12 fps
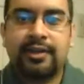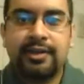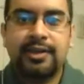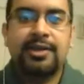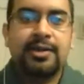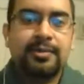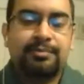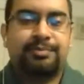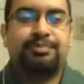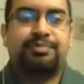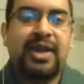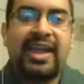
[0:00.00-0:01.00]
the
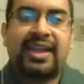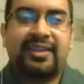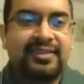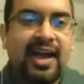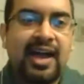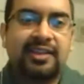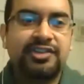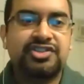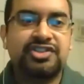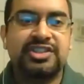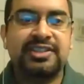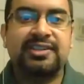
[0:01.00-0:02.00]

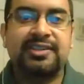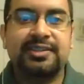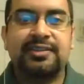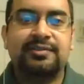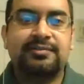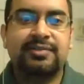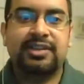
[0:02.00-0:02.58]
bracketology,